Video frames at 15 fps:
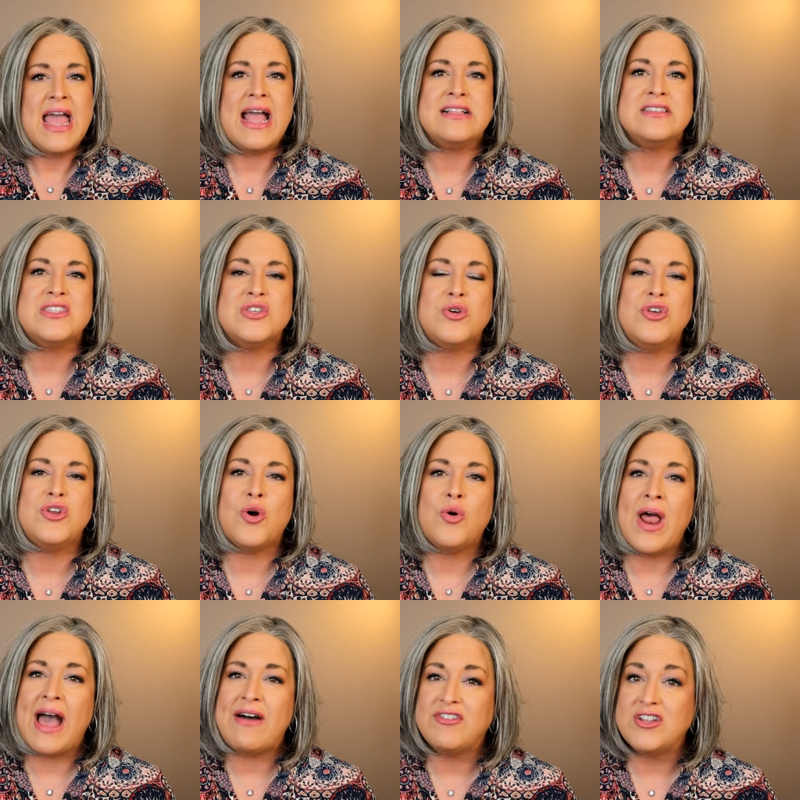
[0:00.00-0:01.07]
And so you
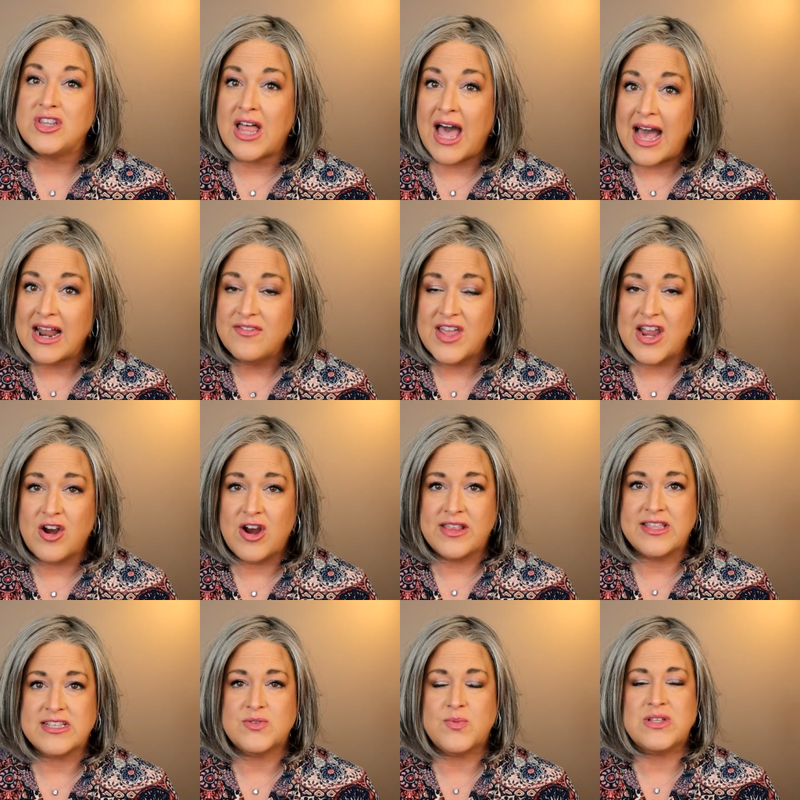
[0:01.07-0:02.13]
don't have a lot of hair
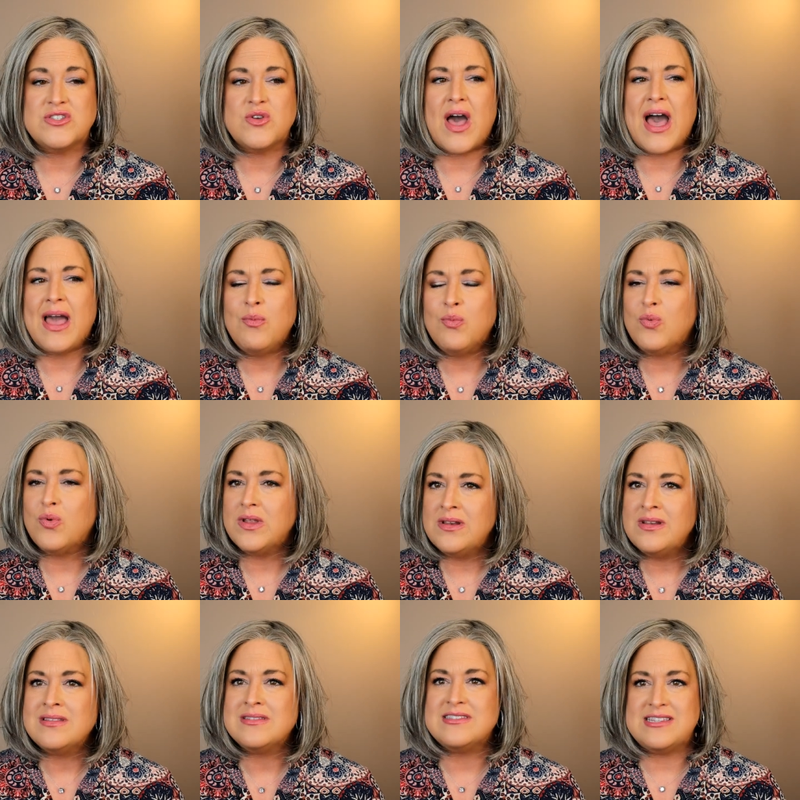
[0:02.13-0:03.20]
on this one. So I
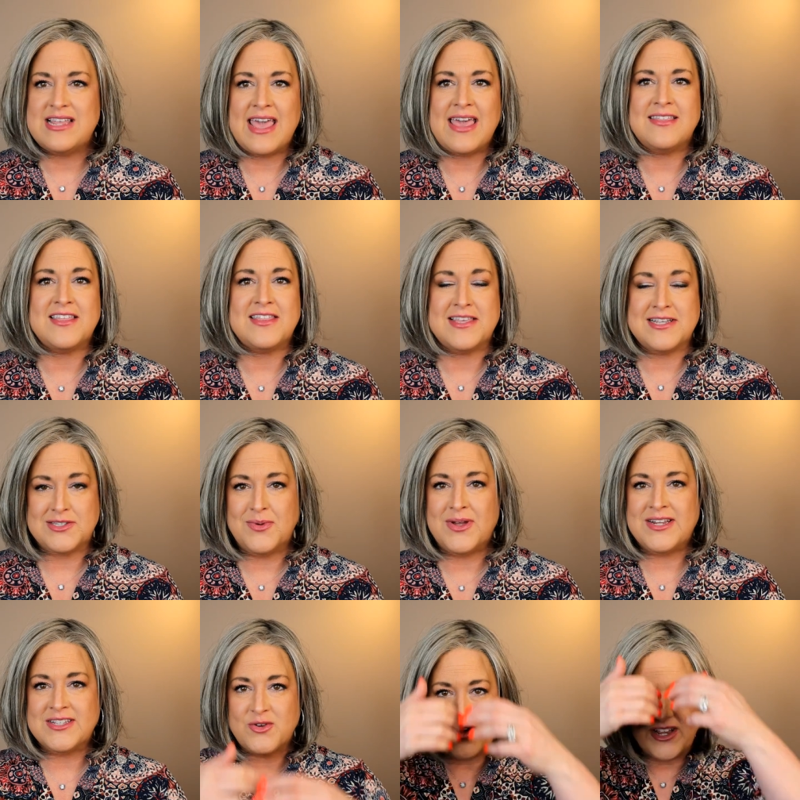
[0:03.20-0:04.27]
wouldn't say that this
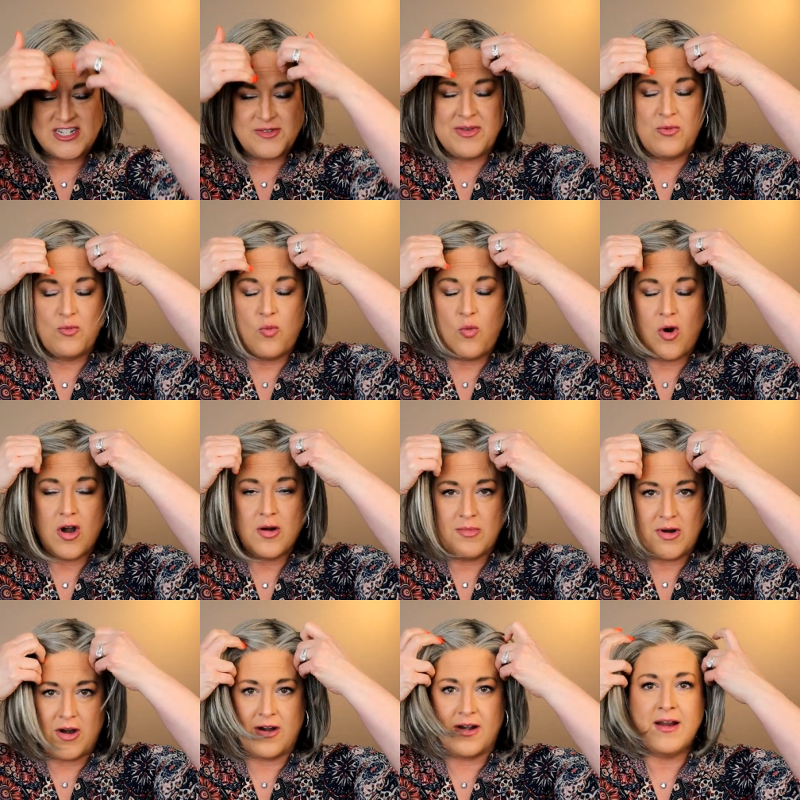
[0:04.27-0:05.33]
one is going to be
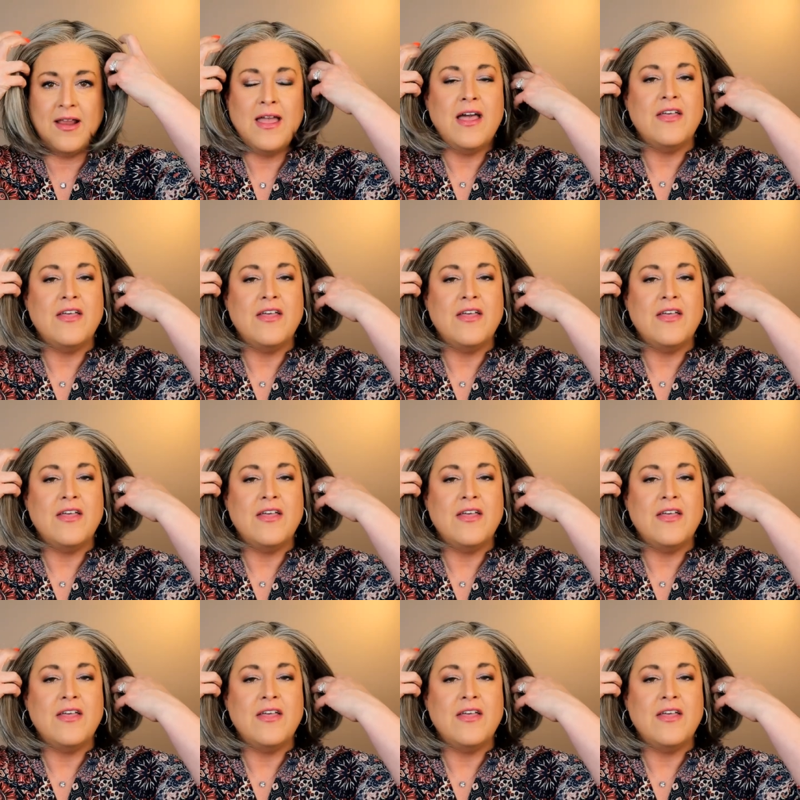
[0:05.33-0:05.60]
warmer